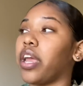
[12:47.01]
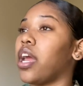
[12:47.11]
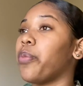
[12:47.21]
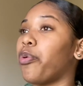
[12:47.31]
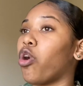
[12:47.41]

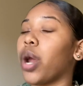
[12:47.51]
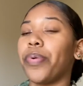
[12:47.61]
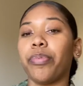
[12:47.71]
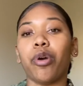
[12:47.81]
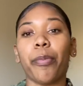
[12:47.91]
airport.
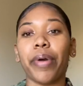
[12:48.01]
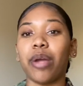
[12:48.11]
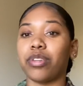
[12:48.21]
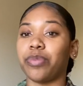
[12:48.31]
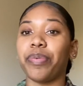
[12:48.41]
People gonna pay
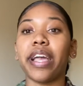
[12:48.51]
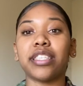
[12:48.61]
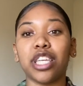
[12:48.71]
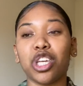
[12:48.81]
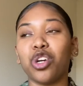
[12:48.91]
respect
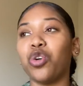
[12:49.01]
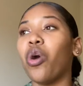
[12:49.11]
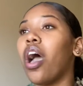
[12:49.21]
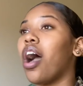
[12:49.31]
to you.